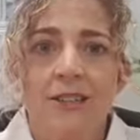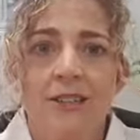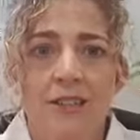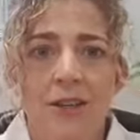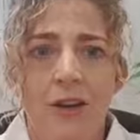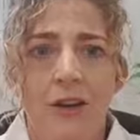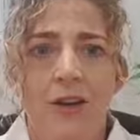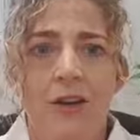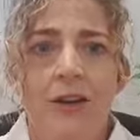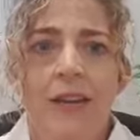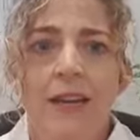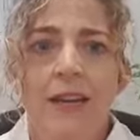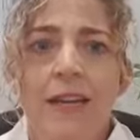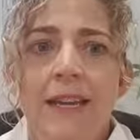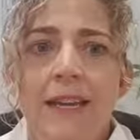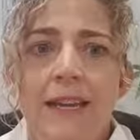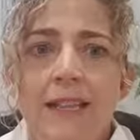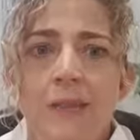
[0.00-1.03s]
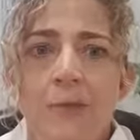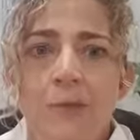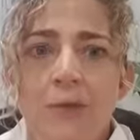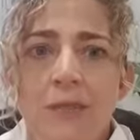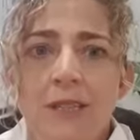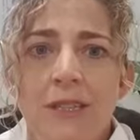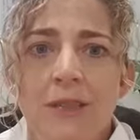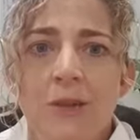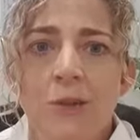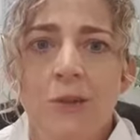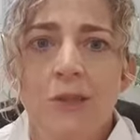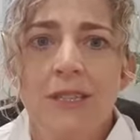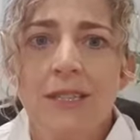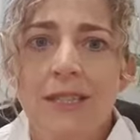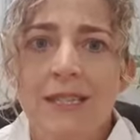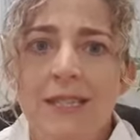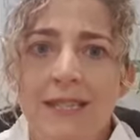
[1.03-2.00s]
So it's really good
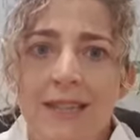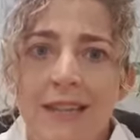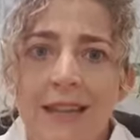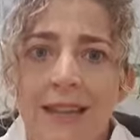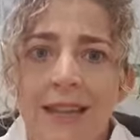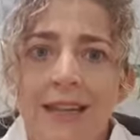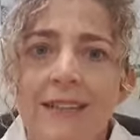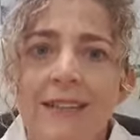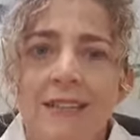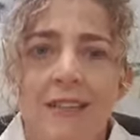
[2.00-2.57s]
to see that.